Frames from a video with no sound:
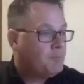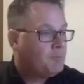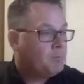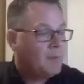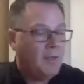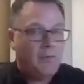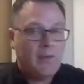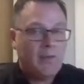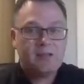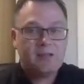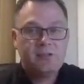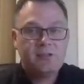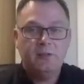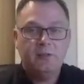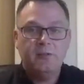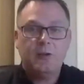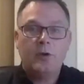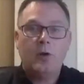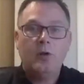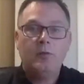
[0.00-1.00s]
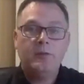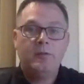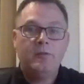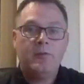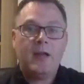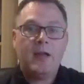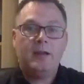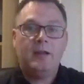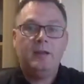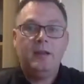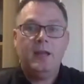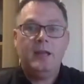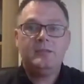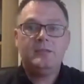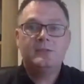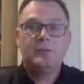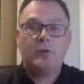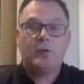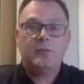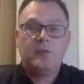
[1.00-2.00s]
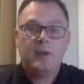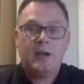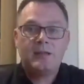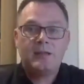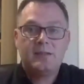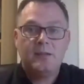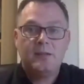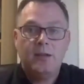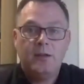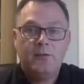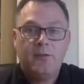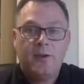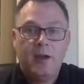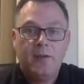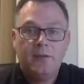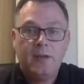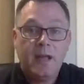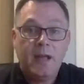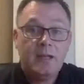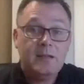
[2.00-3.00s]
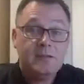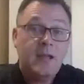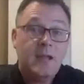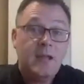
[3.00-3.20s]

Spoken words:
in that silver Golf you've had in stock for the last 35 days,